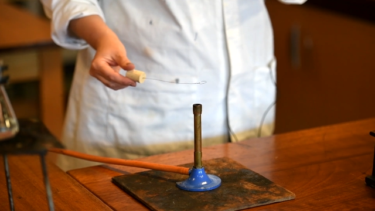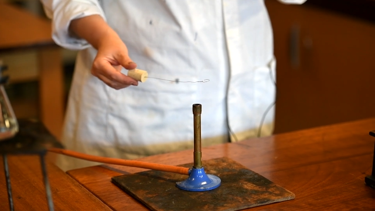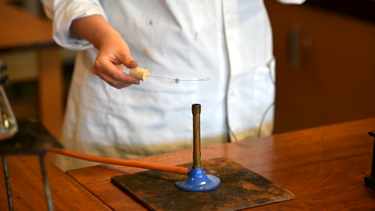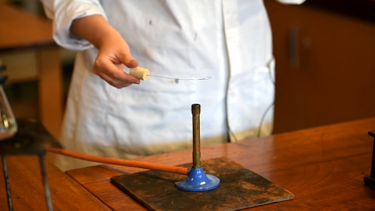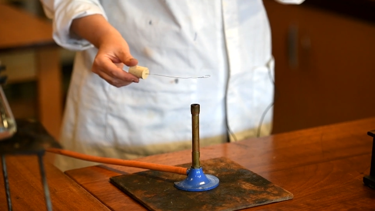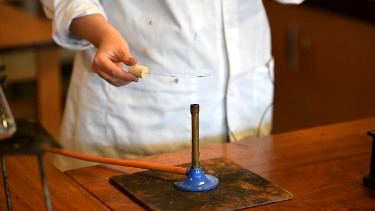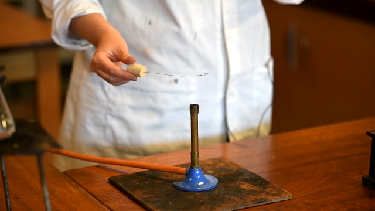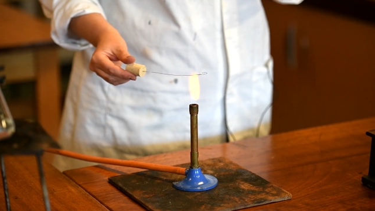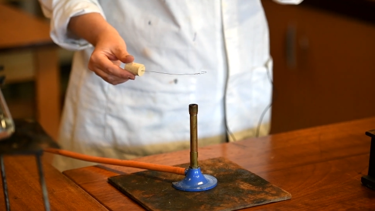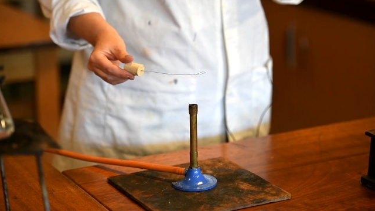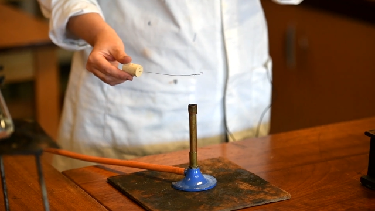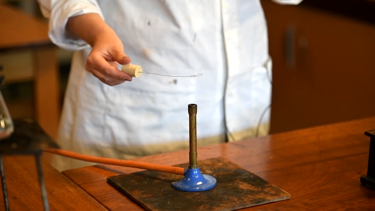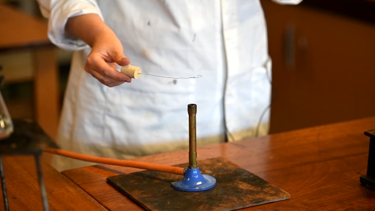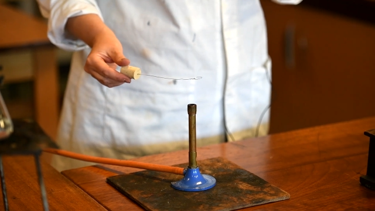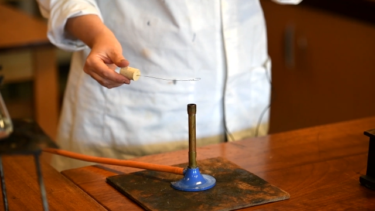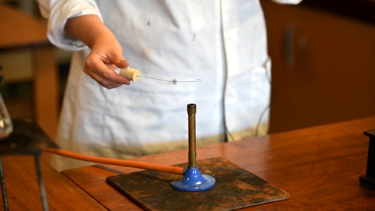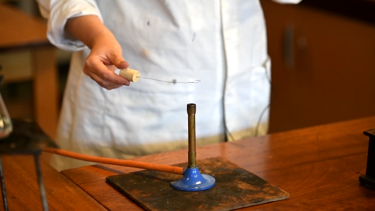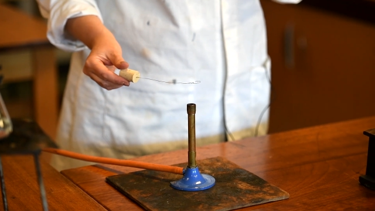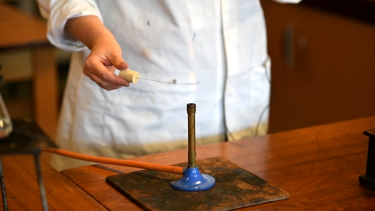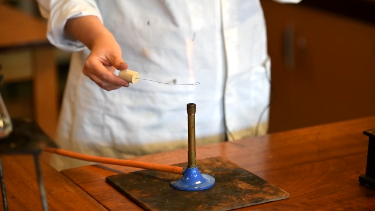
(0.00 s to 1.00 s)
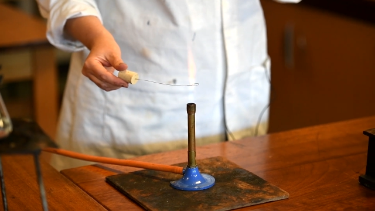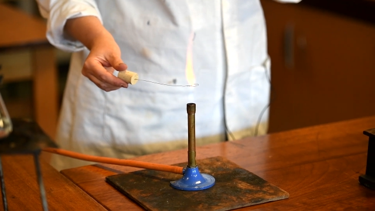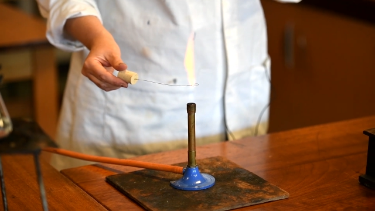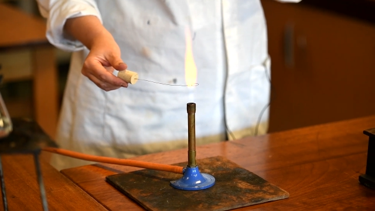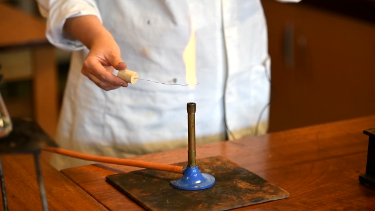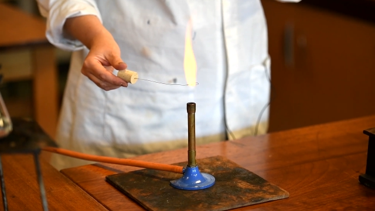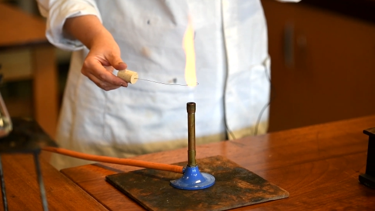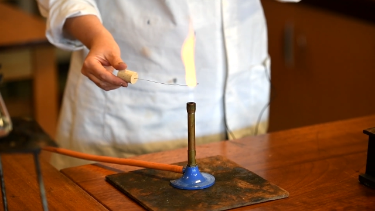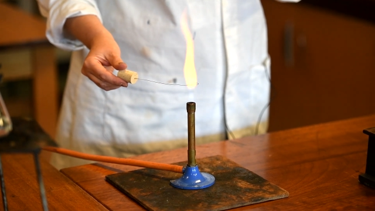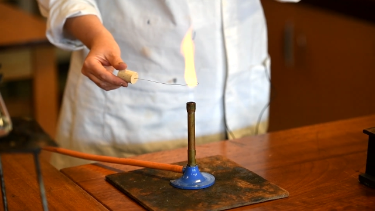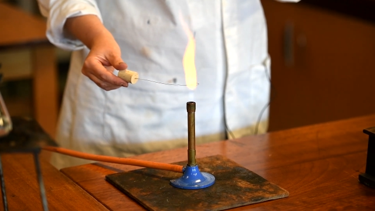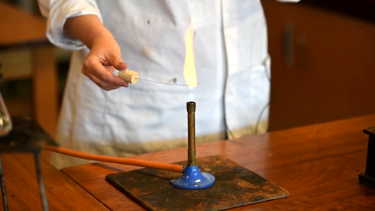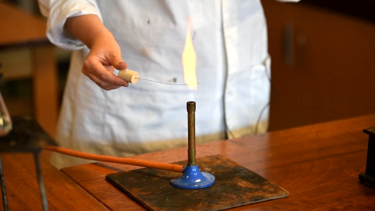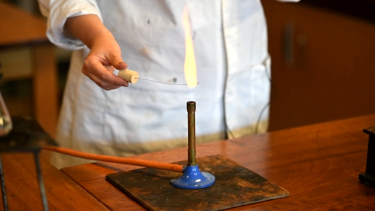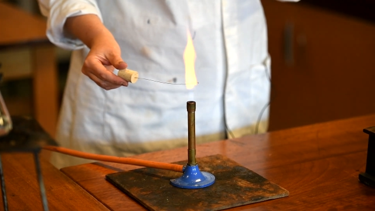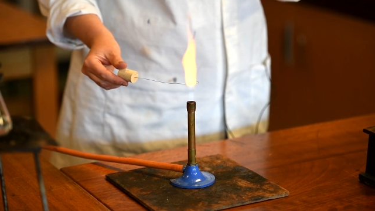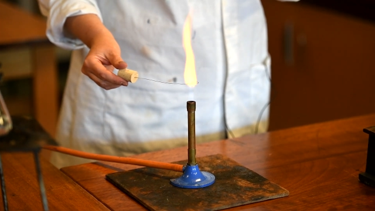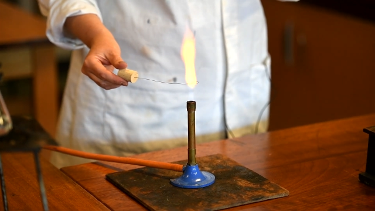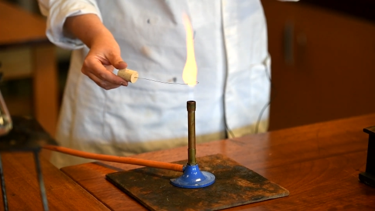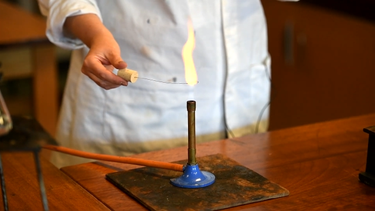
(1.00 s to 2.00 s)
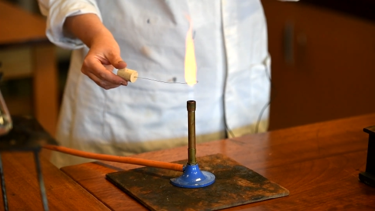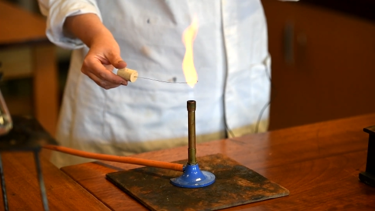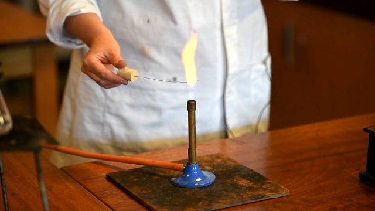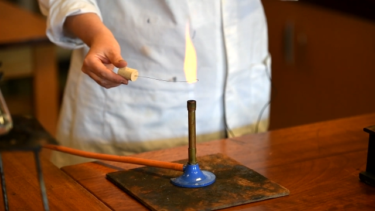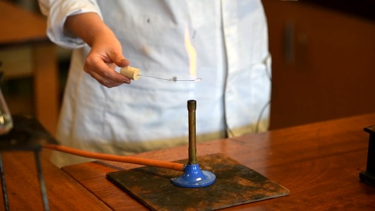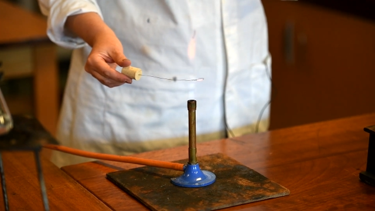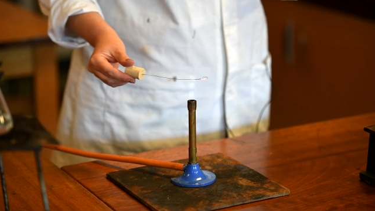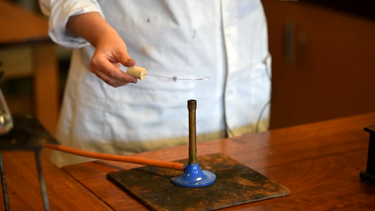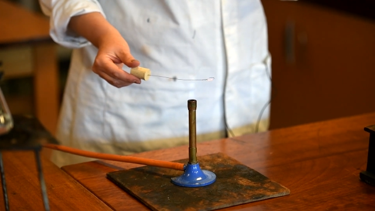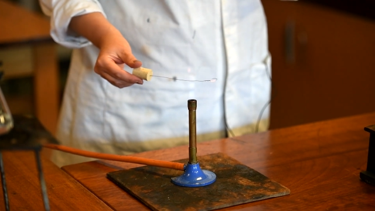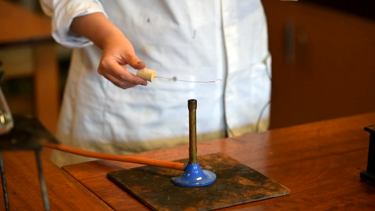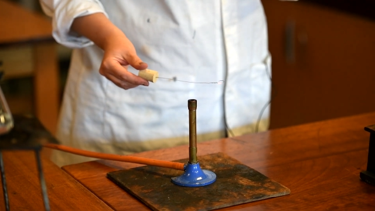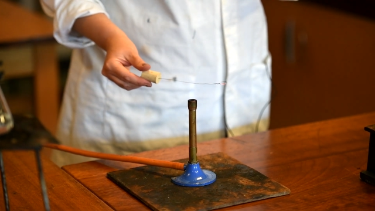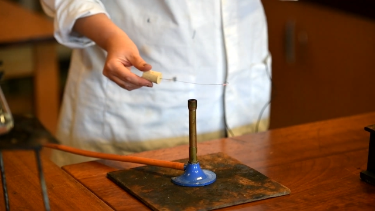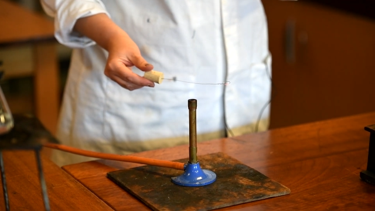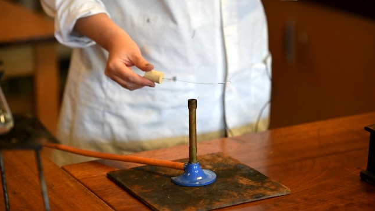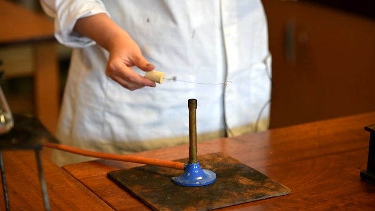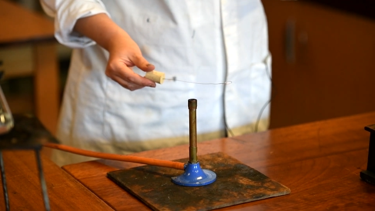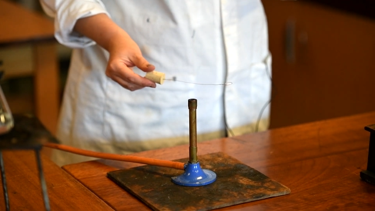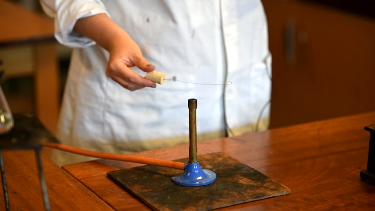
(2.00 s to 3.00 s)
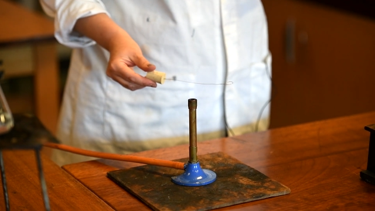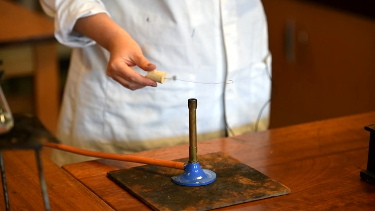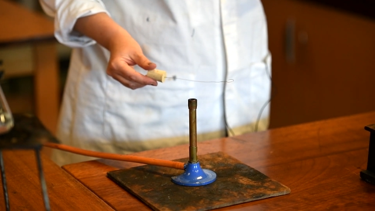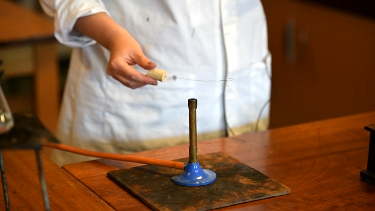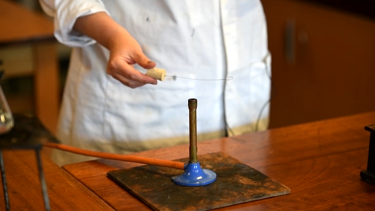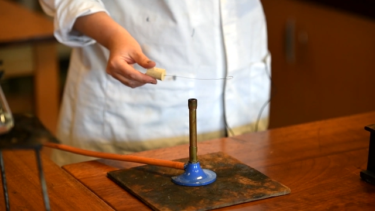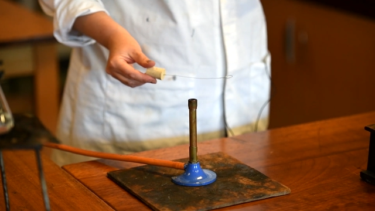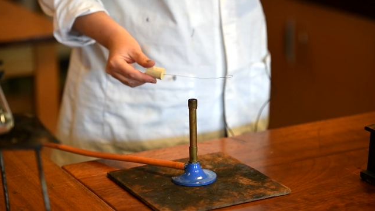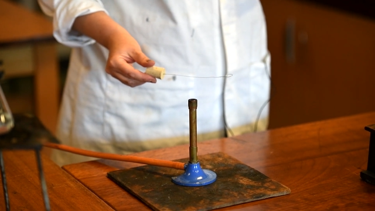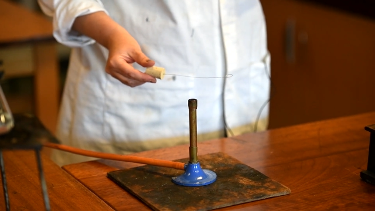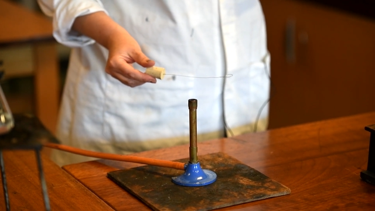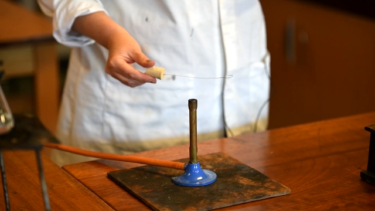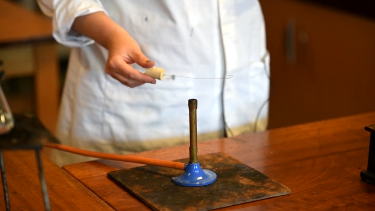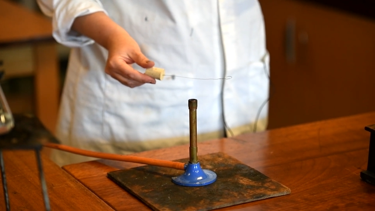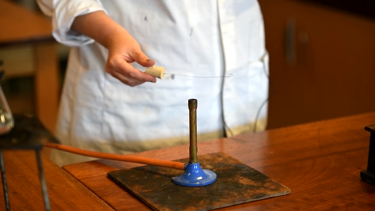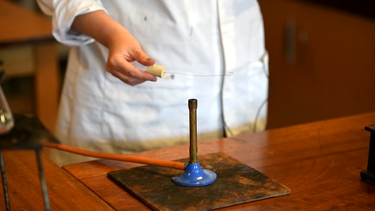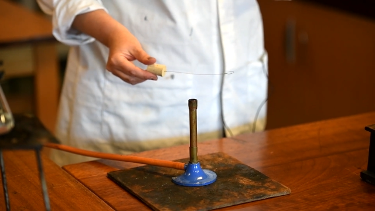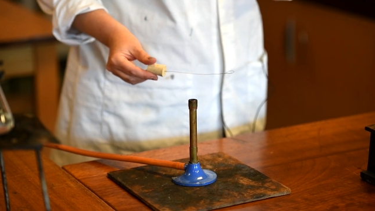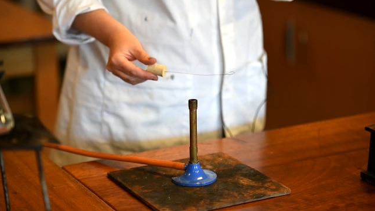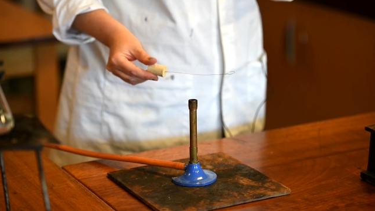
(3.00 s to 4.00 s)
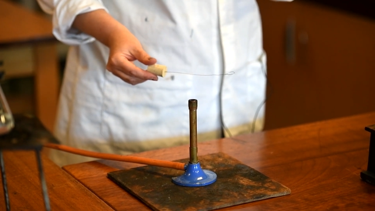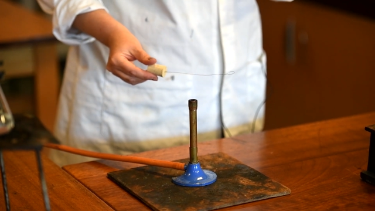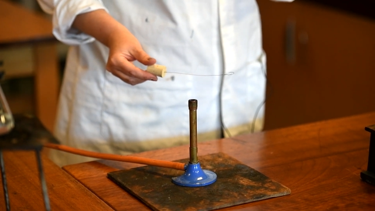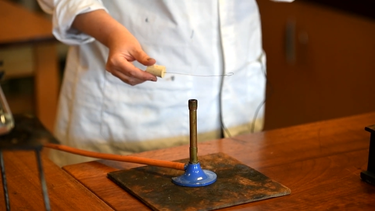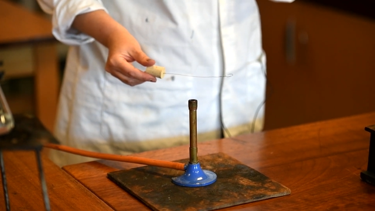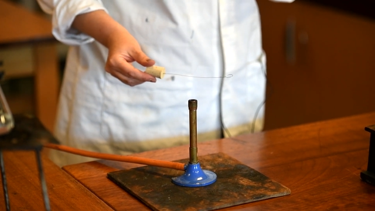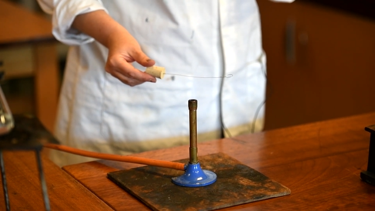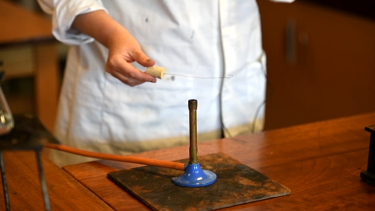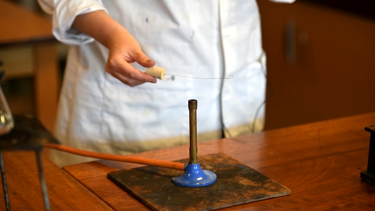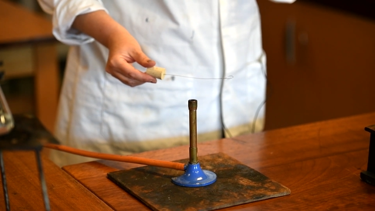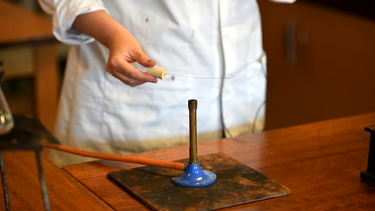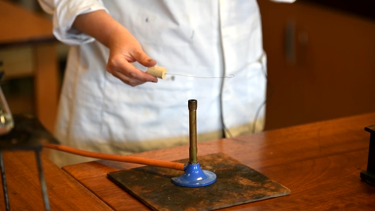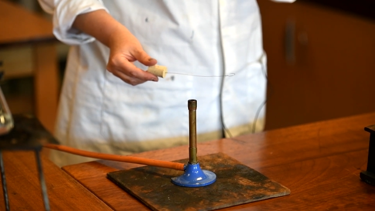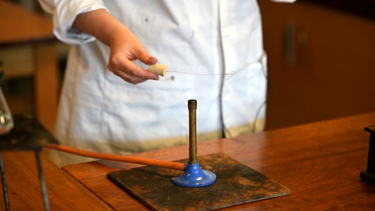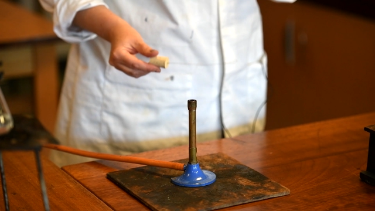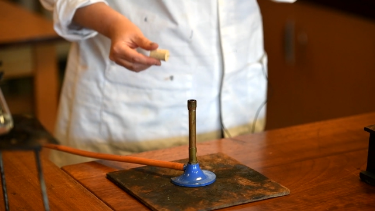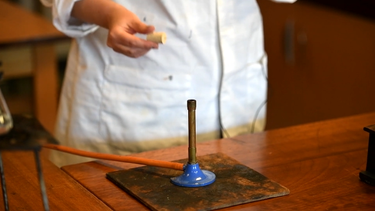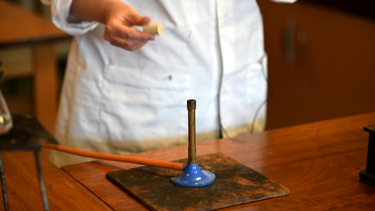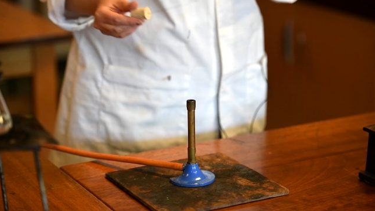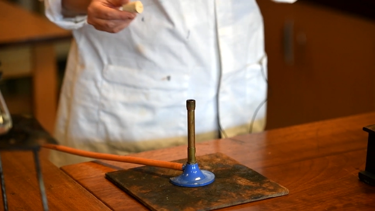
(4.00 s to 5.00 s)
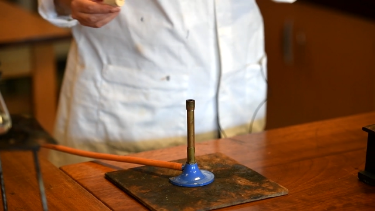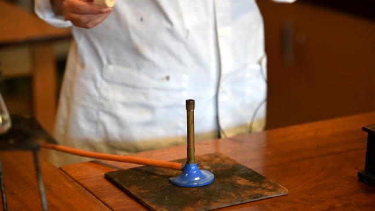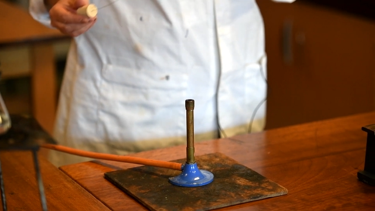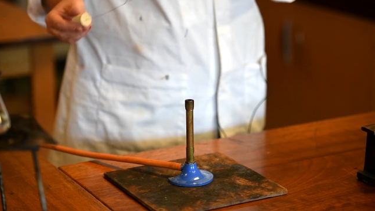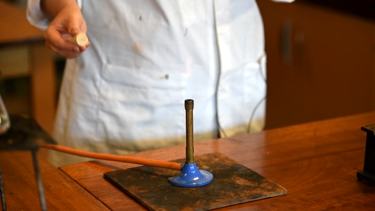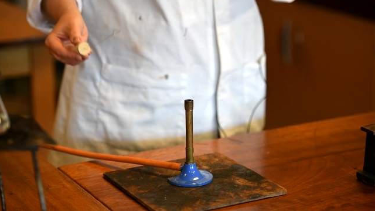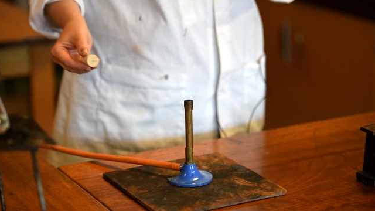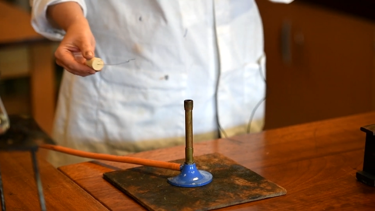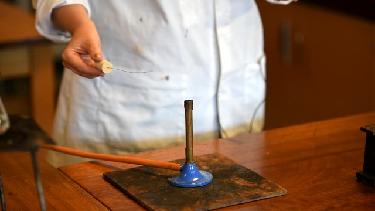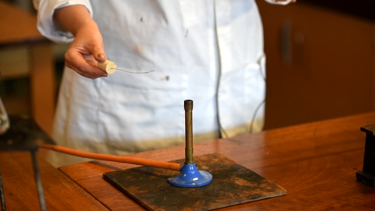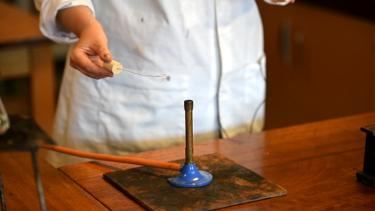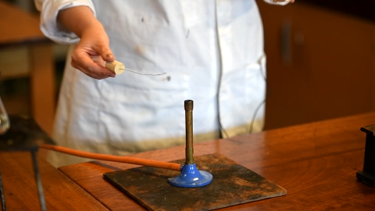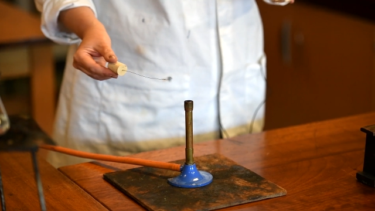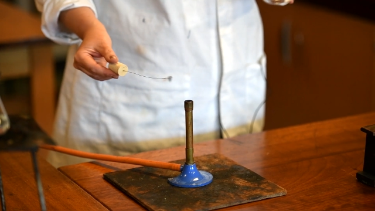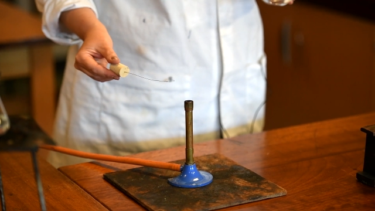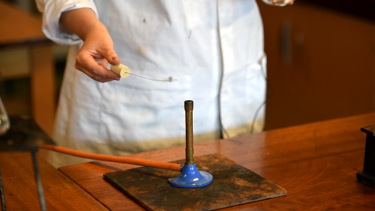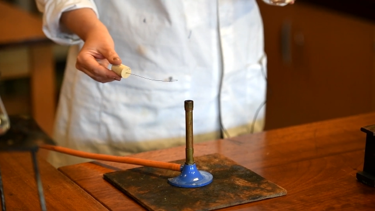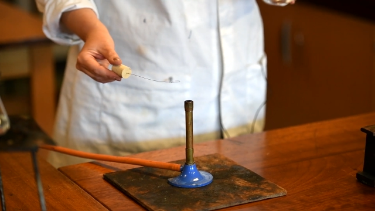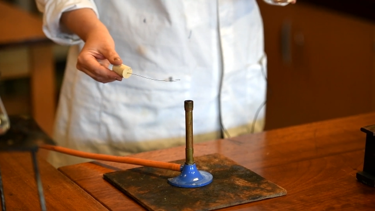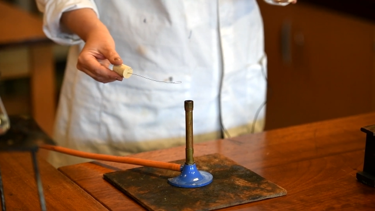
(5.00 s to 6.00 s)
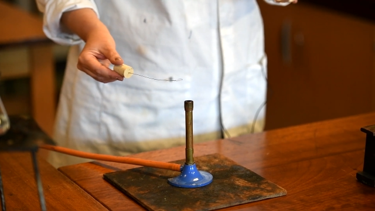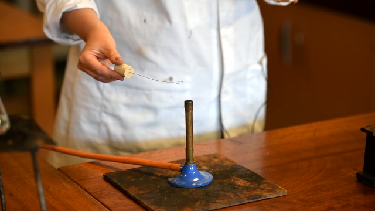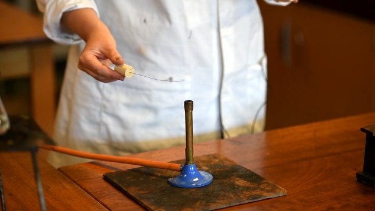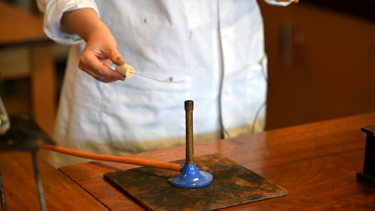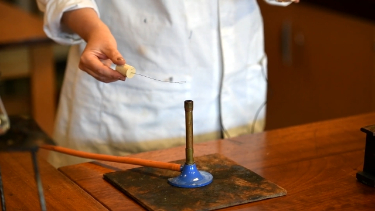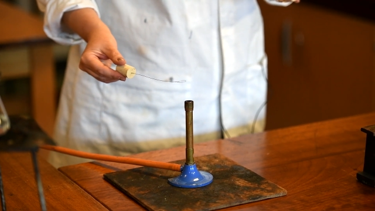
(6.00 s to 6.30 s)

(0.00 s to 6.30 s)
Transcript: (no speaker visible)